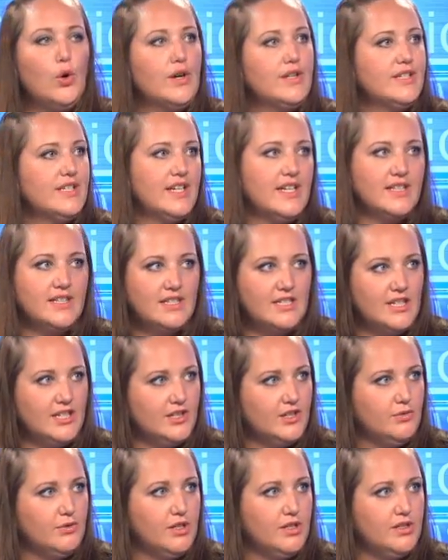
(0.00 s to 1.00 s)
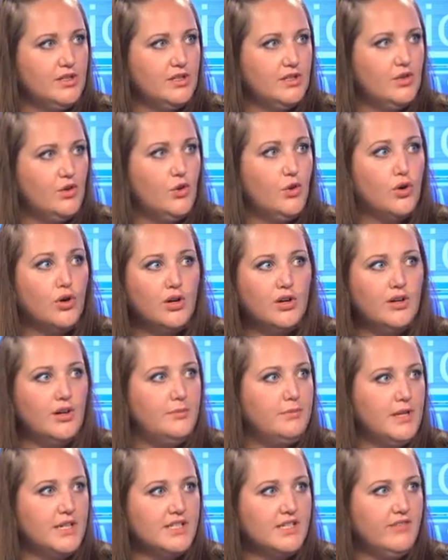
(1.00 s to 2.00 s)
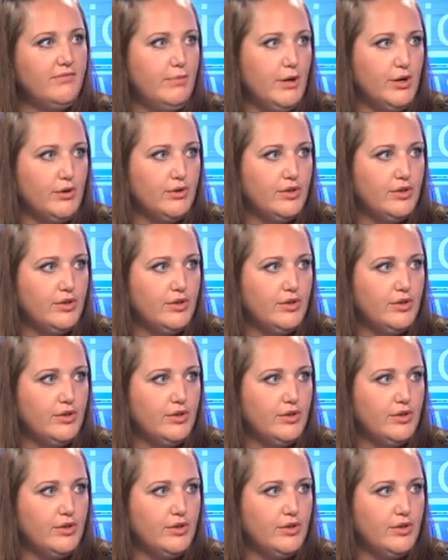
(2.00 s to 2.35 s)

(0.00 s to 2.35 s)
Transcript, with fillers: or as a constituent, or a mix of